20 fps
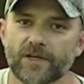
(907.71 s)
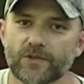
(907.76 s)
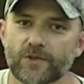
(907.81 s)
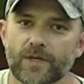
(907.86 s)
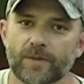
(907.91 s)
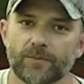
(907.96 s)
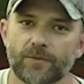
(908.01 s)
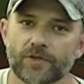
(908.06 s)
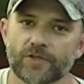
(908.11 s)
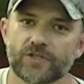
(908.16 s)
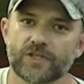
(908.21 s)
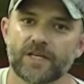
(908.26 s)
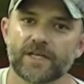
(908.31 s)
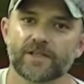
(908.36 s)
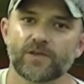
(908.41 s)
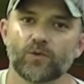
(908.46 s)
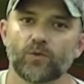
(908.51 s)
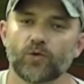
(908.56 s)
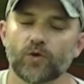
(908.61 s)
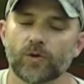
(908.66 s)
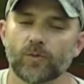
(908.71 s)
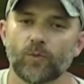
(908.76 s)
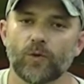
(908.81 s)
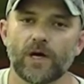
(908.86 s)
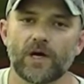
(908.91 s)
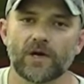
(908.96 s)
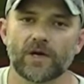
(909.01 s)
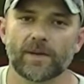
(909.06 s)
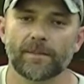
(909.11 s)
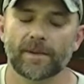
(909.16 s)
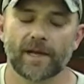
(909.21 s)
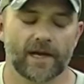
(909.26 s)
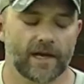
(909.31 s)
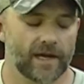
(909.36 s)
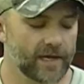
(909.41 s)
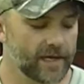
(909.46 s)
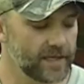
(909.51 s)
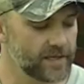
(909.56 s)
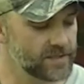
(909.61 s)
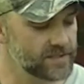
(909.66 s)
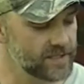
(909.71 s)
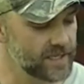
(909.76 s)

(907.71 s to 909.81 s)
so I appreciate the warm welcome, guys,